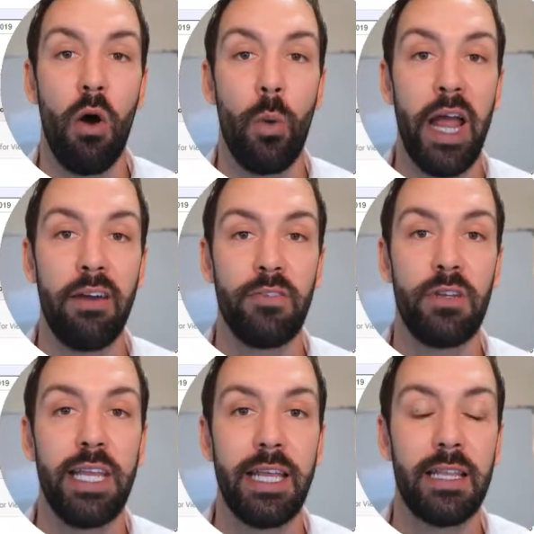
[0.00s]
we have to
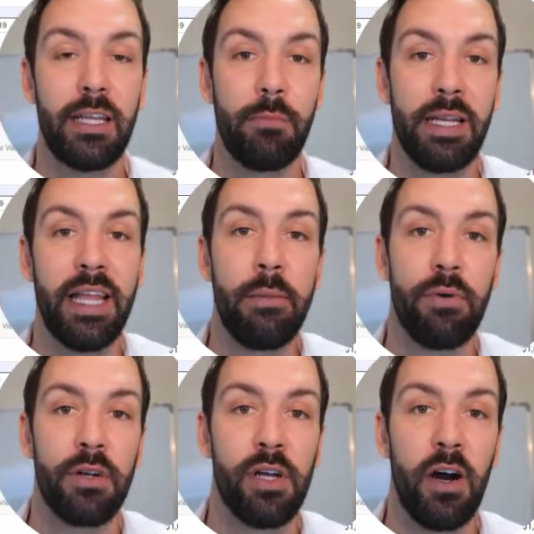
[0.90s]
dig a little bit
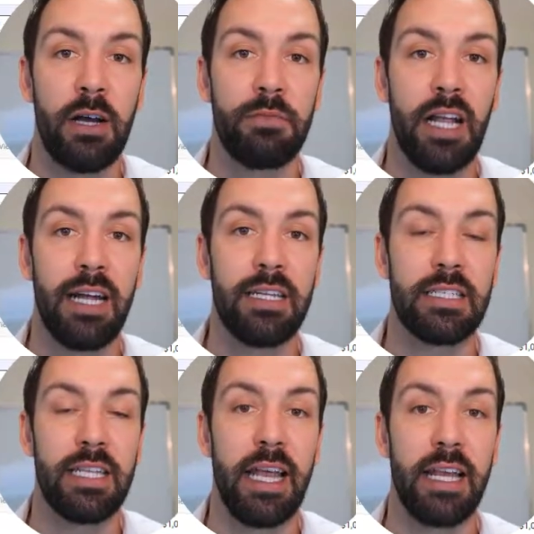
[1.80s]
deeper at times to
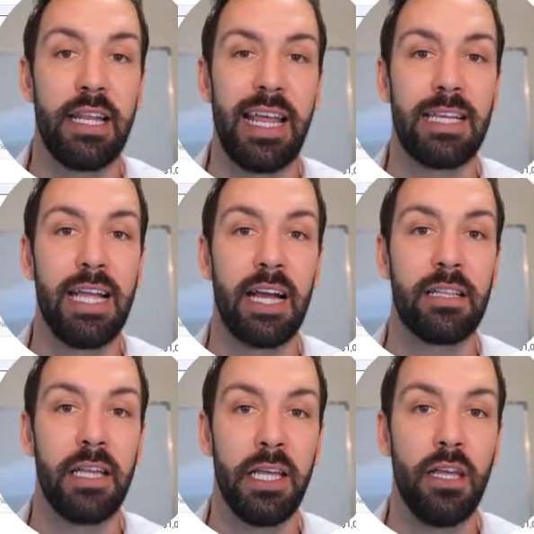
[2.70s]
understand
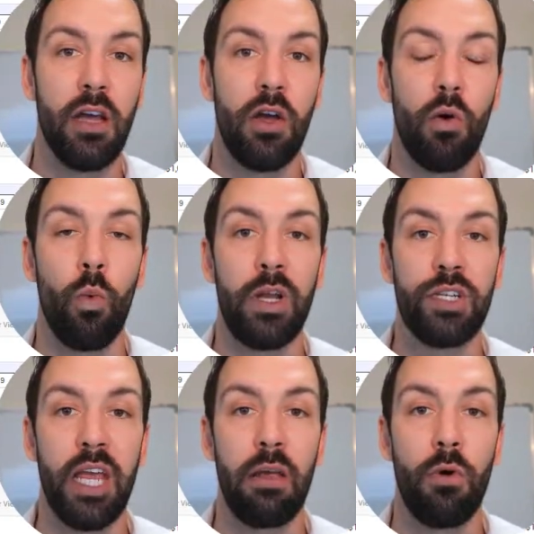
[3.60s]
exactly
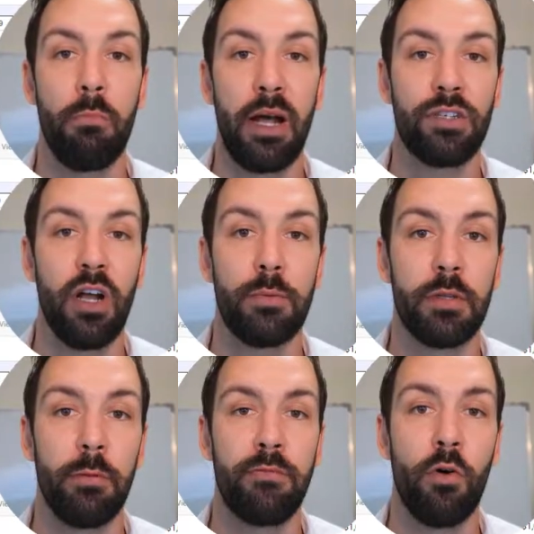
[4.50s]
which keyword match types are
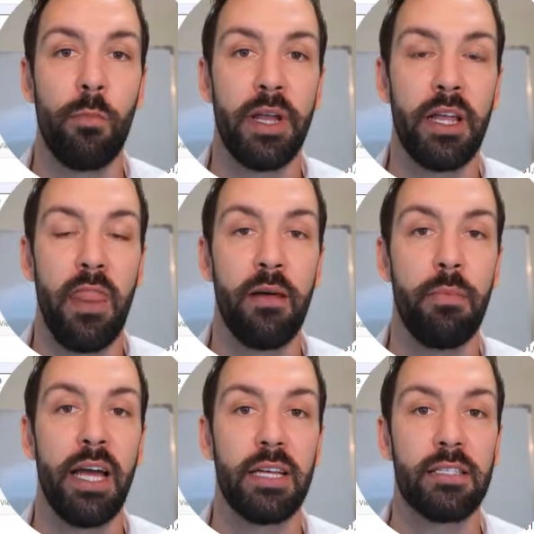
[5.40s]
performing the
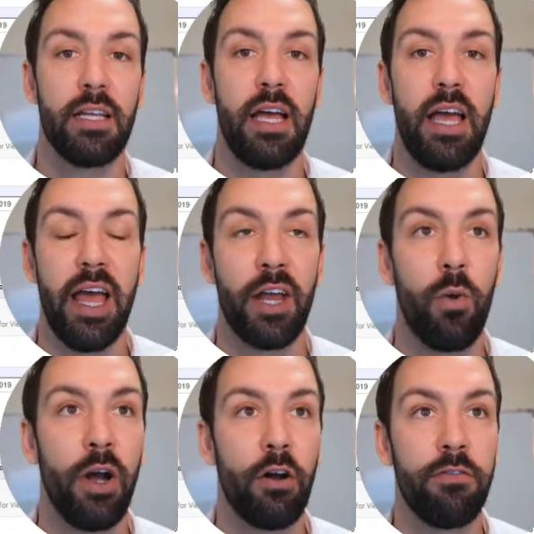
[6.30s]
best. And
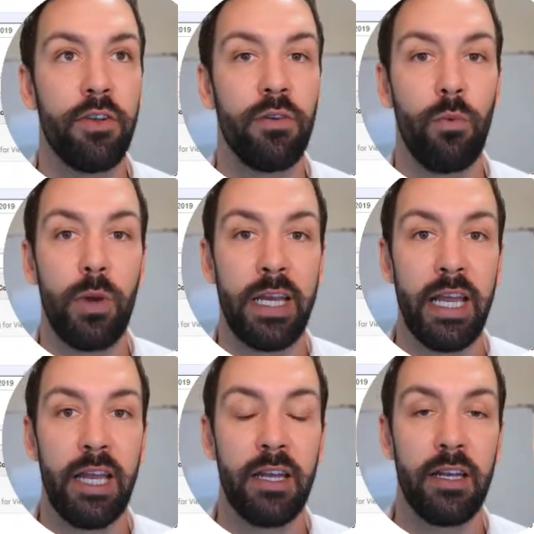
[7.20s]
quite often we
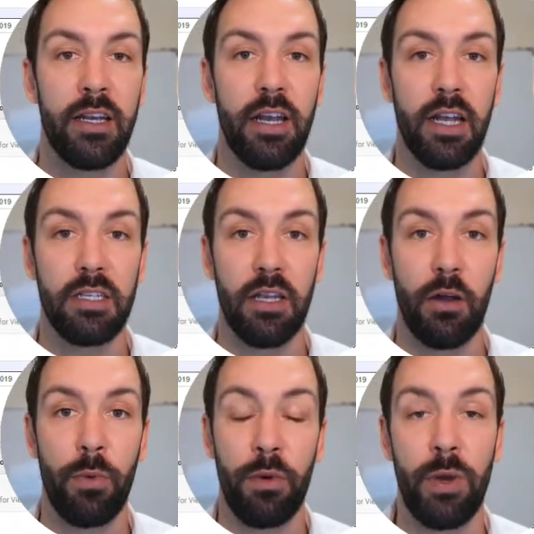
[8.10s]

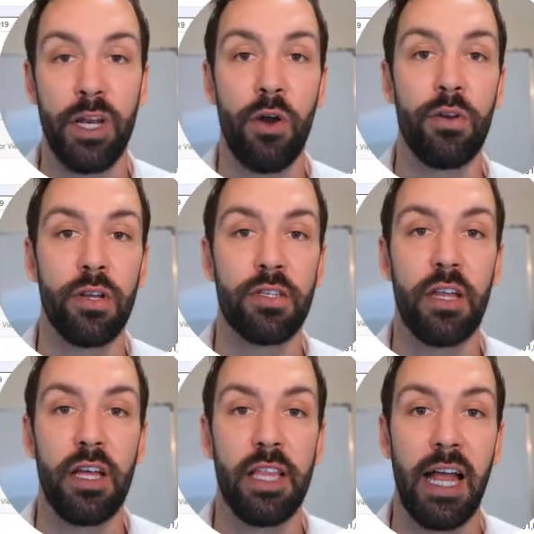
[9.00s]
notice
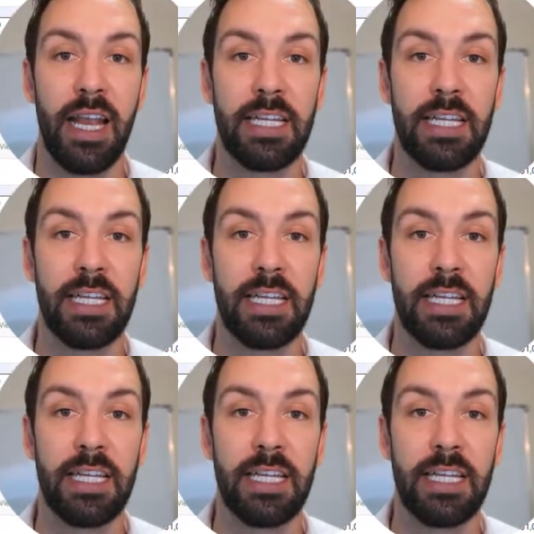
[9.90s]
that